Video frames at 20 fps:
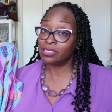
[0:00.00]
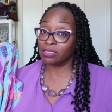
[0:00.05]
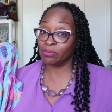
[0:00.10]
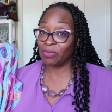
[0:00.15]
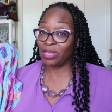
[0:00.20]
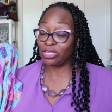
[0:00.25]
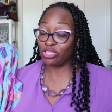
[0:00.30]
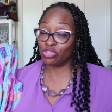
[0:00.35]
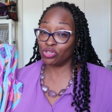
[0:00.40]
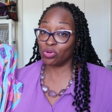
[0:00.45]
to
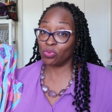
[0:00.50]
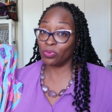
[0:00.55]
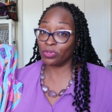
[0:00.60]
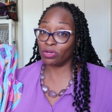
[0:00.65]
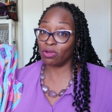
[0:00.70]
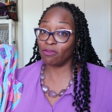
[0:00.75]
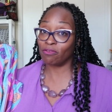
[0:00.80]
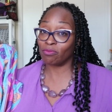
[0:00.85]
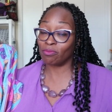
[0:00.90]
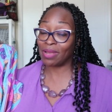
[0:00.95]
make sure it
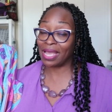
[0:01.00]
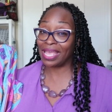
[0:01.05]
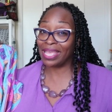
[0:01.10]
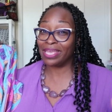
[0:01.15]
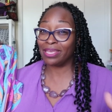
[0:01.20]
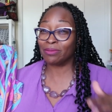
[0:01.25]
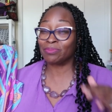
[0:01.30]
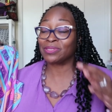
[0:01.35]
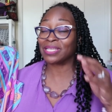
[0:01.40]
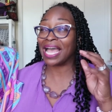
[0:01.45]
went over my
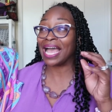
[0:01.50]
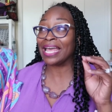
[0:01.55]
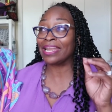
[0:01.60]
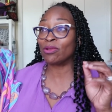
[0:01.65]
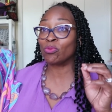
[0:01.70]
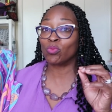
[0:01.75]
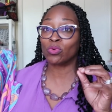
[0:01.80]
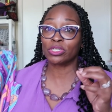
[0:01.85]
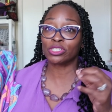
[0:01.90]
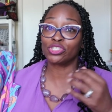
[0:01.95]
hips. I
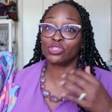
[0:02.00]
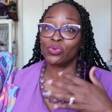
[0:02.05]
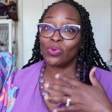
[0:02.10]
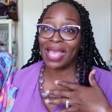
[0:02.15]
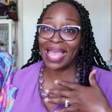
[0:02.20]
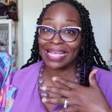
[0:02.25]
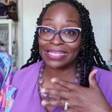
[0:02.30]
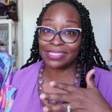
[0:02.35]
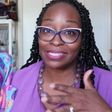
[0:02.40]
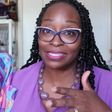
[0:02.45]
didn't want
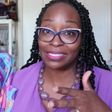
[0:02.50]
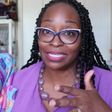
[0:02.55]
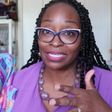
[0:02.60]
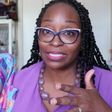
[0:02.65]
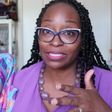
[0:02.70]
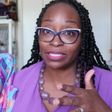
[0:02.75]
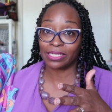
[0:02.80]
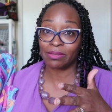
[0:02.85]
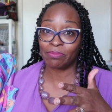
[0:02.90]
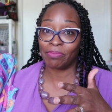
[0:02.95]
to
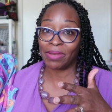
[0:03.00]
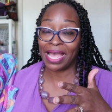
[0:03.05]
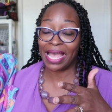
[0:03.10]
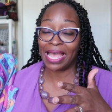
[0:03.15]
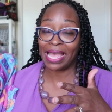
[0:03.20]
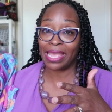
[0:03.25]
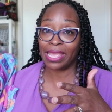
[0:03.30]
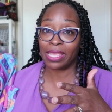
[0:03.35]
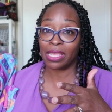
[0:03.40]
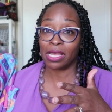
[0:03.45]
accidentally
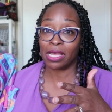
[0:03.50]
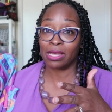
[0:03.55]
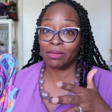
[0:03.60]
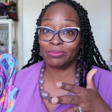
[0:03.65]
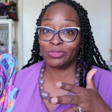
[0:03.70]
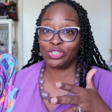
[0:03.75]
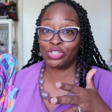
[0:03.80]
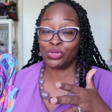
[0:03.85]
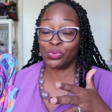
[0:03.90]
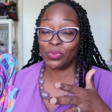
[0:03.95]
by
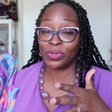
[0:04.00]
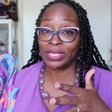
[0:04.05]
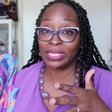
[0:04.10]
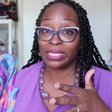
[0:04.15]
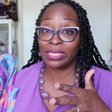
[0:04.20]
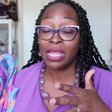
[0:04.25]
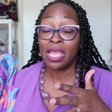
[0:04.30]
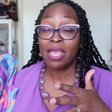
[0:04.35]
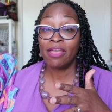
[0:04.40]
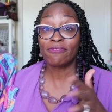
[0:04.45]
um,
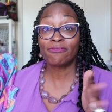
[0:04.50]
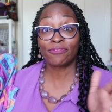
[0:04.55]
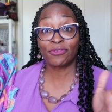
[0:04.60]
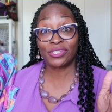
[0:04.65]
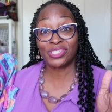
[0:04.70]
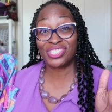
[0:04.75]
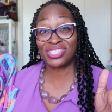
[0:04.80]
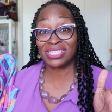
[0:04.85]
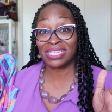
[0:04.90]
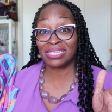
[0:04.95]
doing French